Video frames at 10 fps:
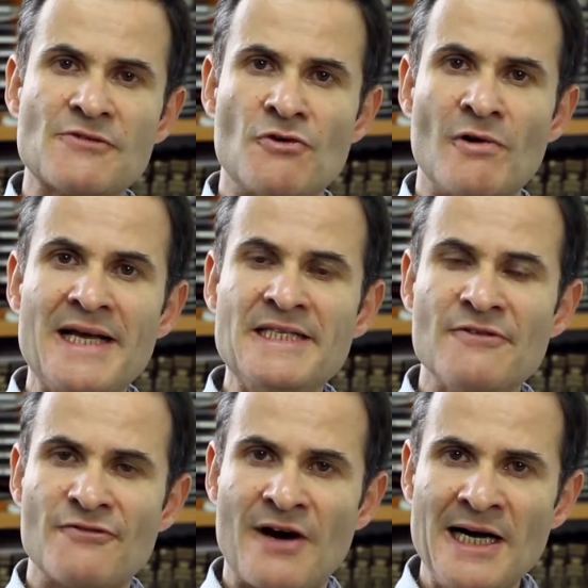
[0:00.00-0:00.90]
is for a
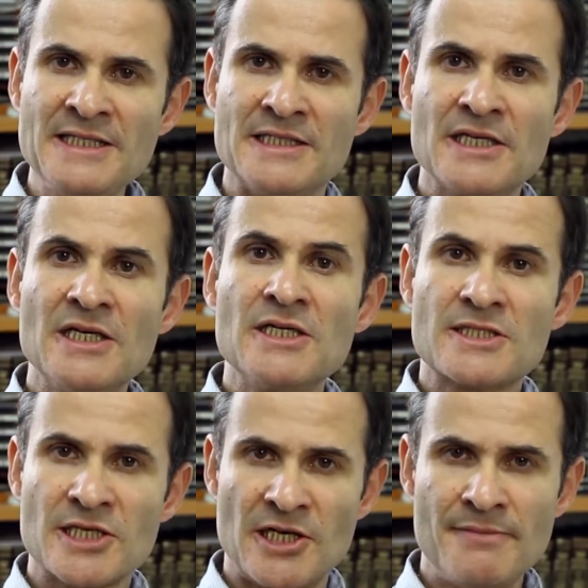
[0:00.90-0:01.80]
defined
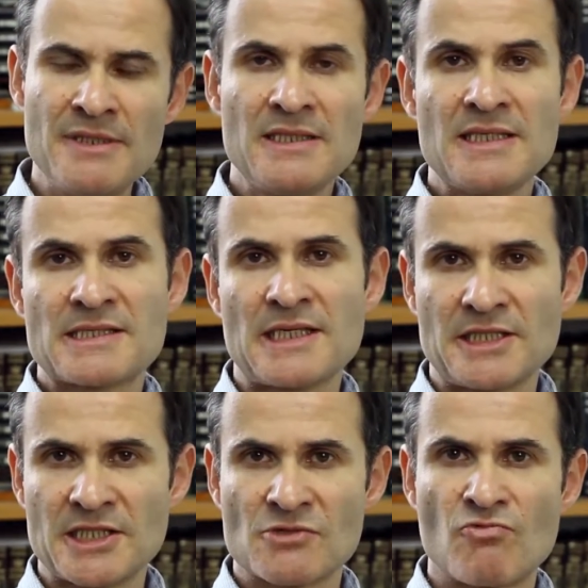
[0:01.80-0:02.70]
term,
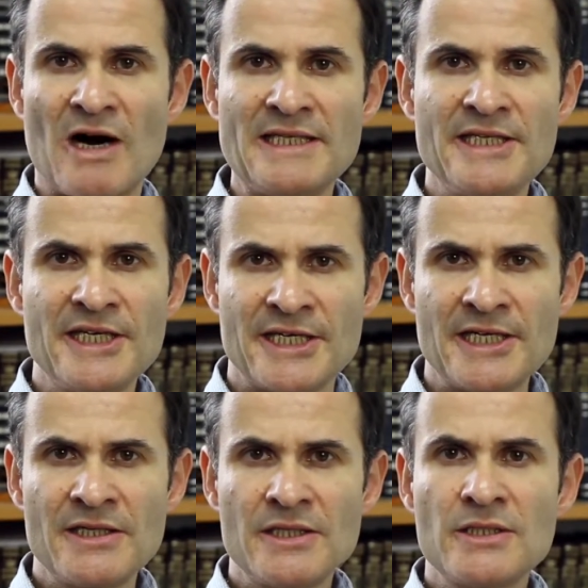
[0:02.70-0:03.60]
such as 1
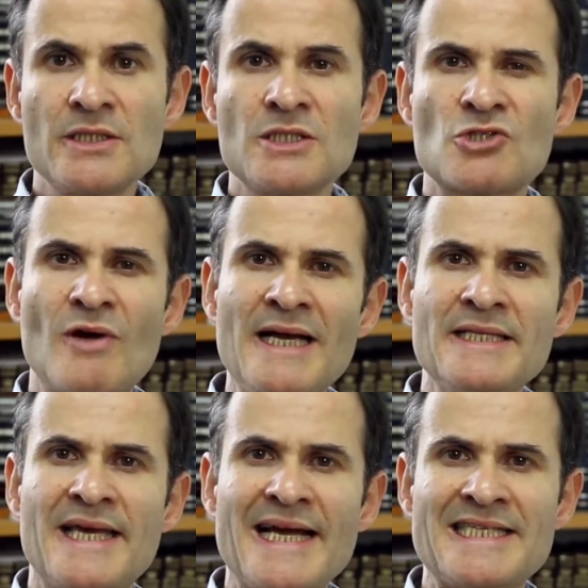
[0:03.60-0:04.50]
year, try
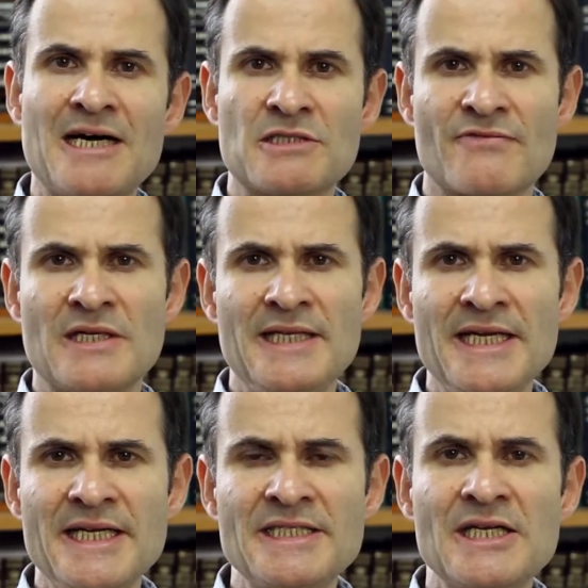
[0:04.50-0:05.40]
and get out of the
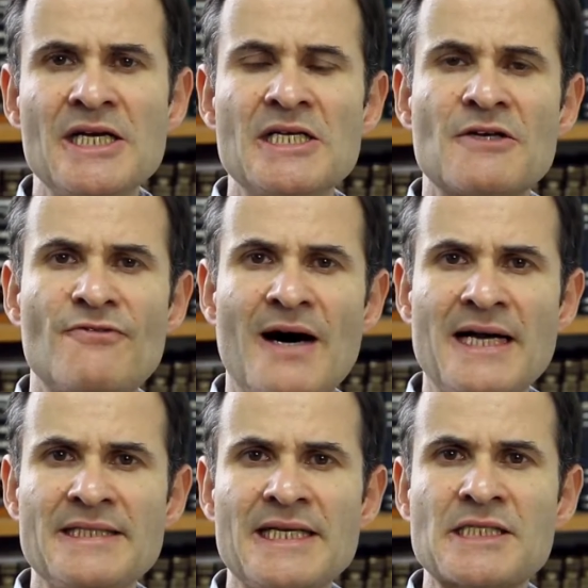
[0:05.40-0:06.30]
need to
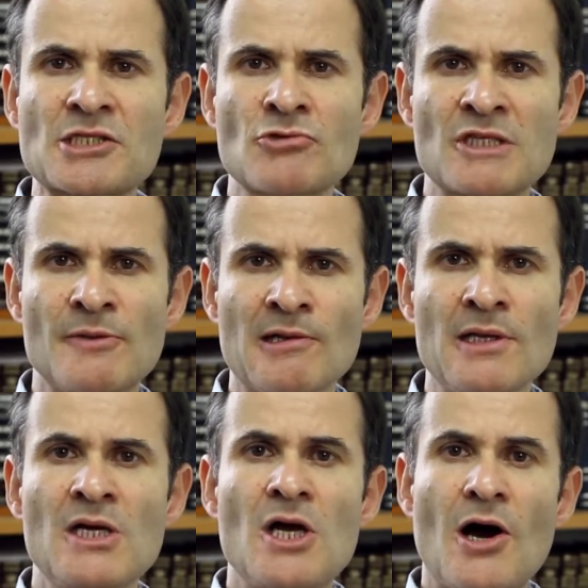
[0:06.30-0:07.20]
find a
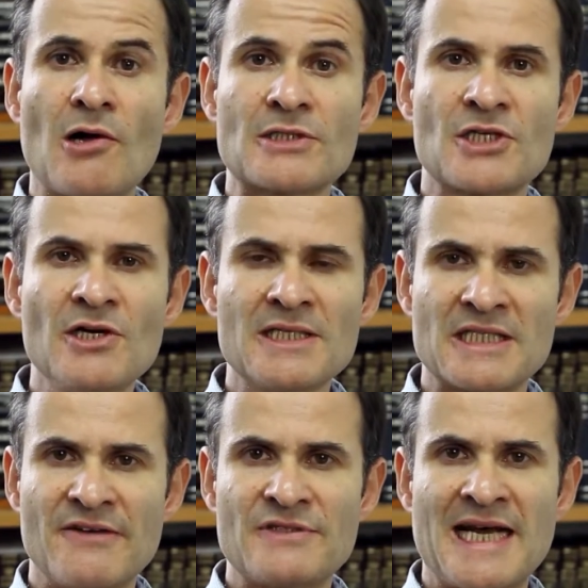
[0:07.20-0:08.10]
suitable
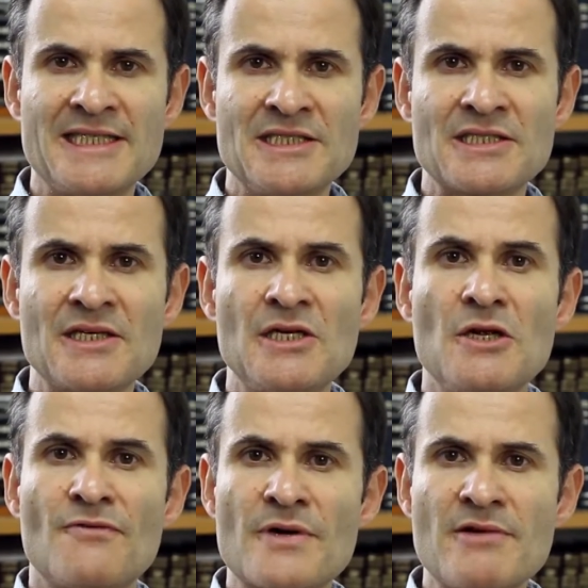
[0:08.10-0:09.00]
alternative tenant
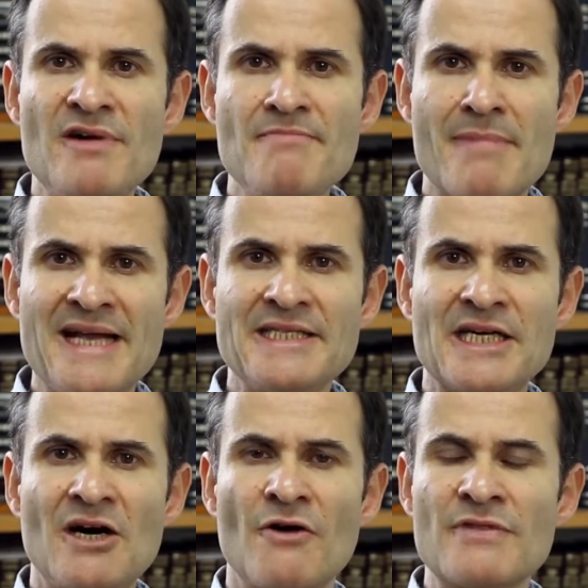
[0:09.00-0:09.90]
for the
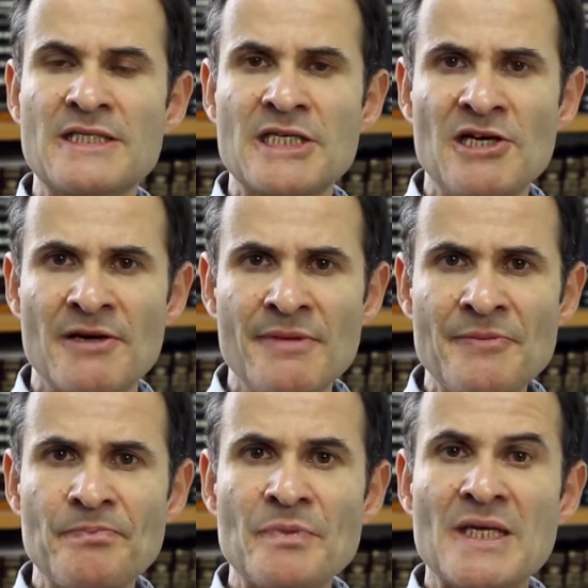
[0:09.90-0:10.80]
remainder of the term
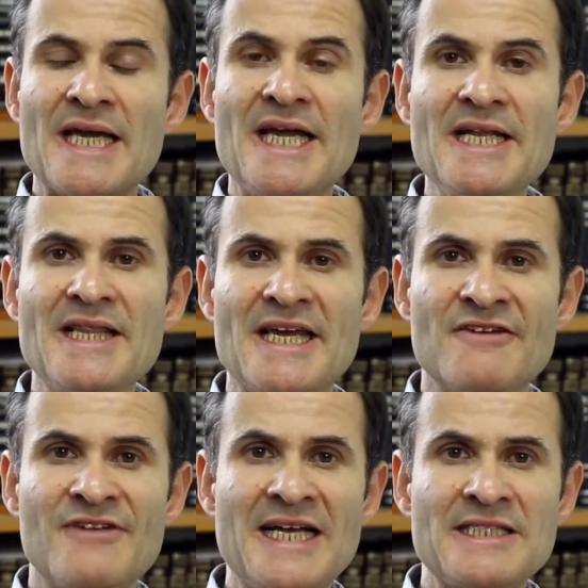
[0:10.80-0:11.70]
in the
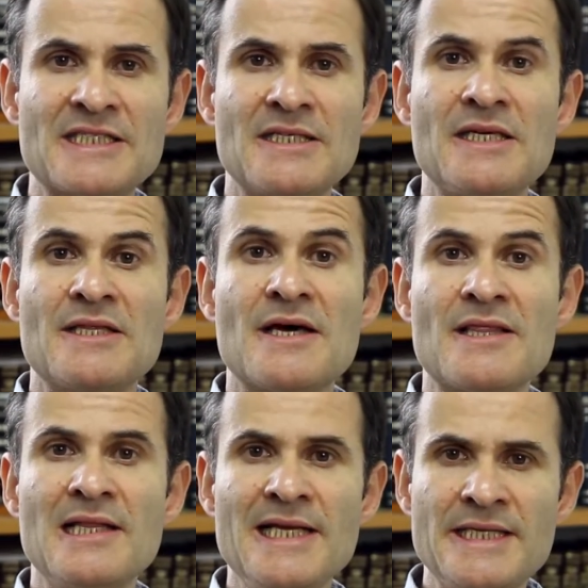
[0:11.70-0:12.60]
event that
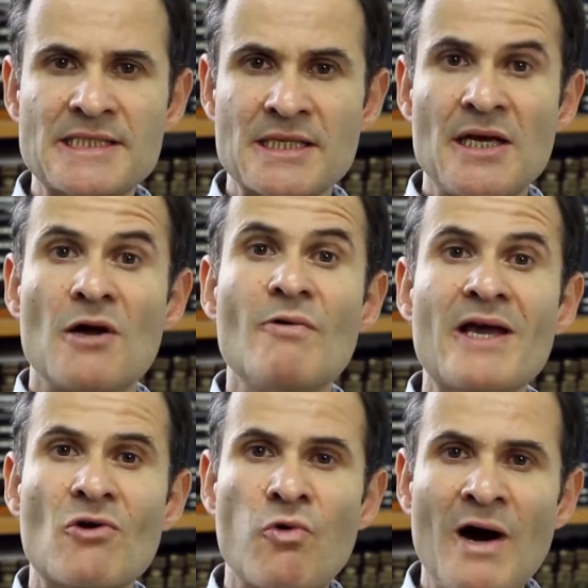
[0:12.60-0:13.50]
the lease
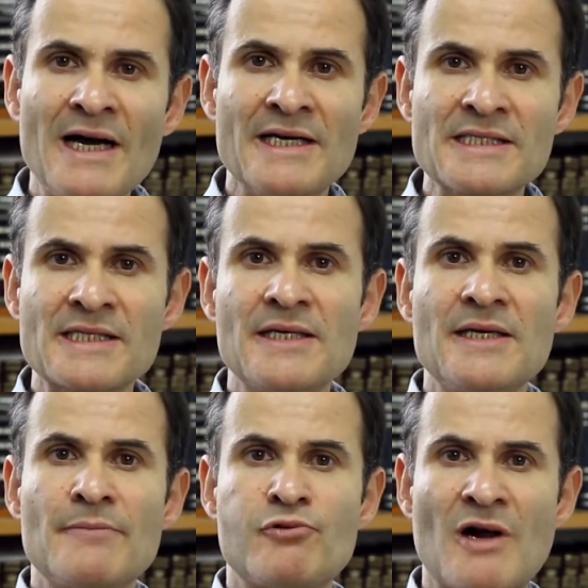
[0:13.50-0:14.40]
requires
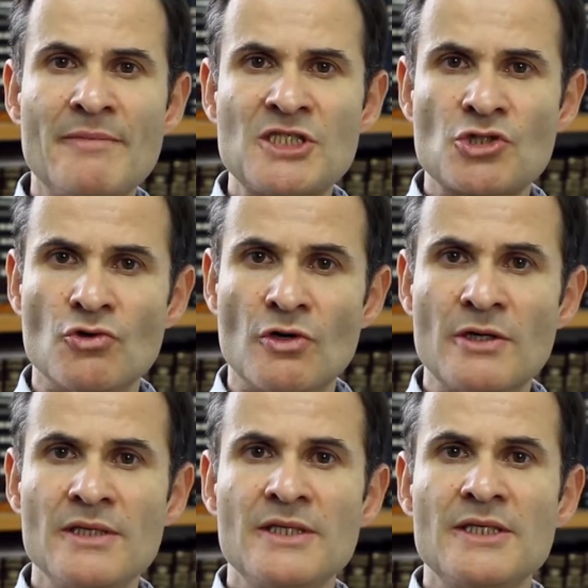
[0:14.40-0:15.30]

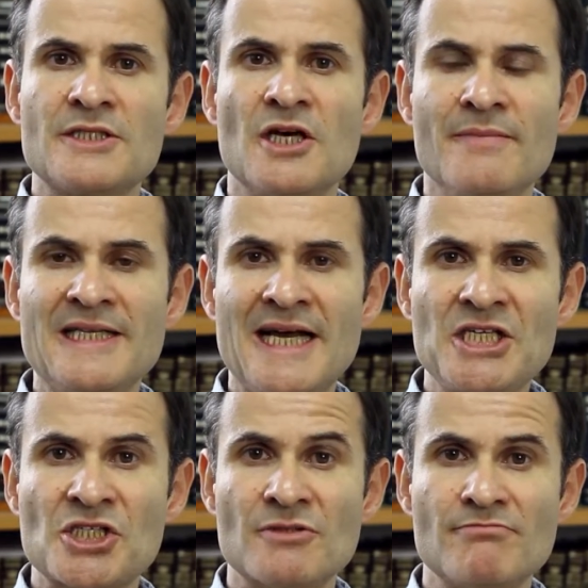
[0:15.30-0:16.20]
premature
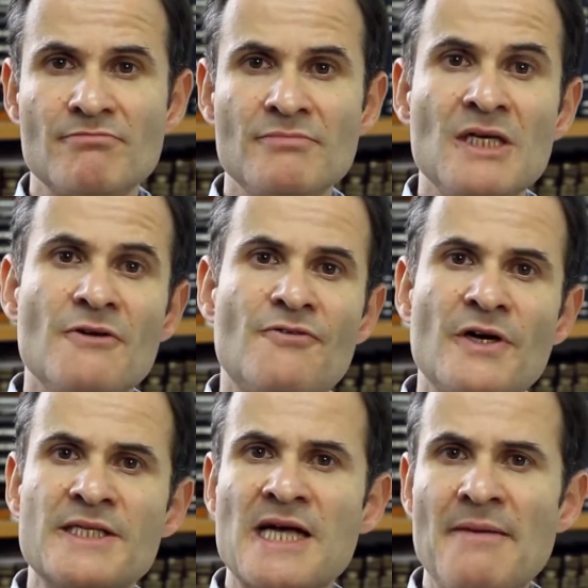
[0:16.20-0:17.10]
termination.
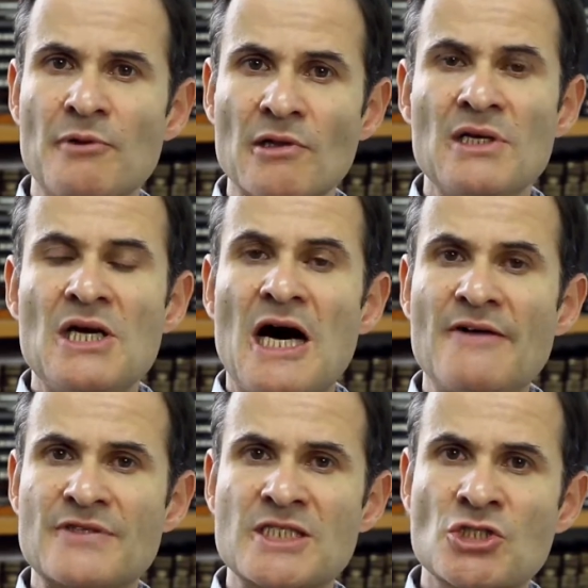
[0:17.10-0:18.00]
For example, after